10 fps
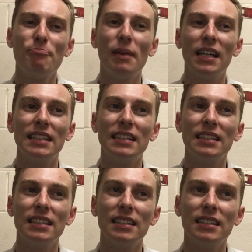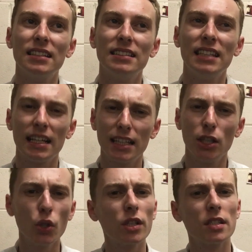But yeah, they
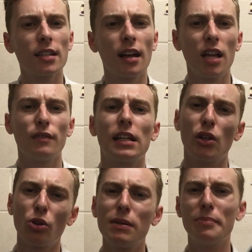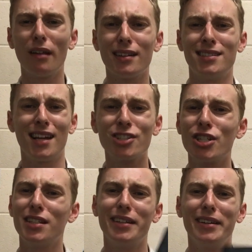looked kind of like a lot of people had
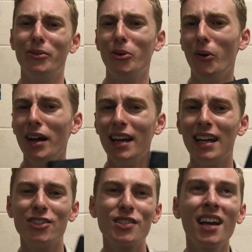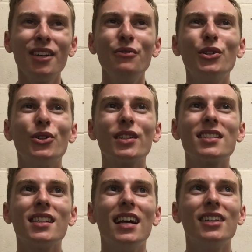touched it, or it just kind of
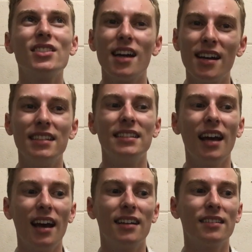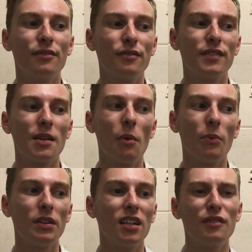looked dirty, yeah. And if someone
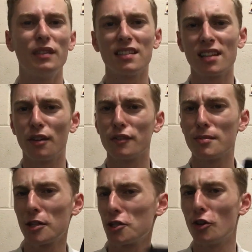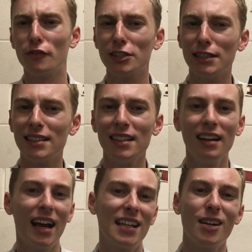with dirty fingers kind of smudged over it,
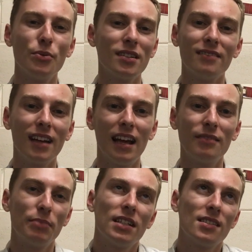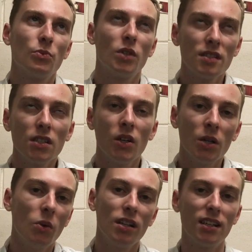and because it was the only
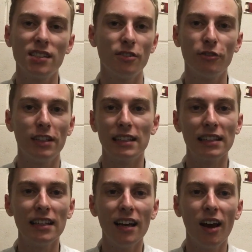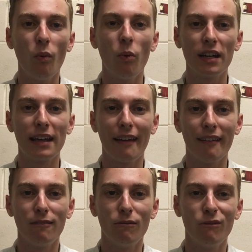one, I didn't really want to get
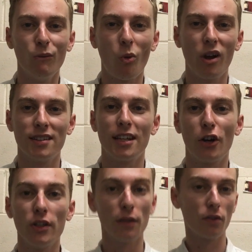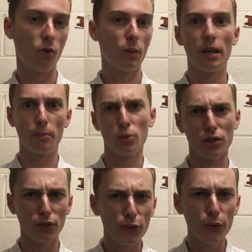one that I already thought when I bought
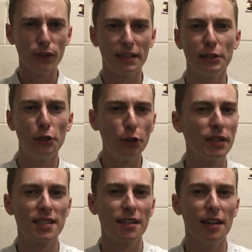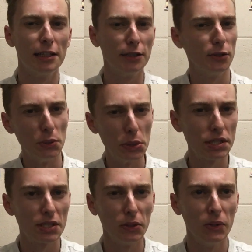it new that it looked slightly
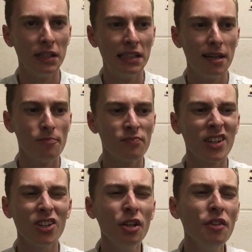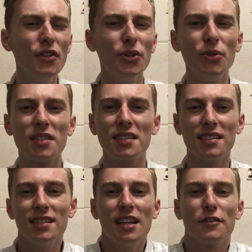used, or not even used because it
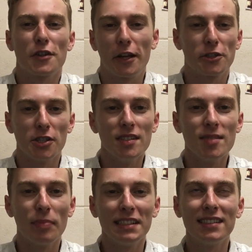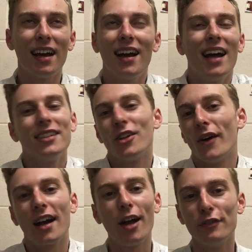didn't have scratches, but I don't know,
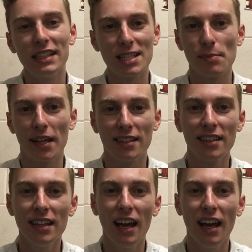I can't really explain it.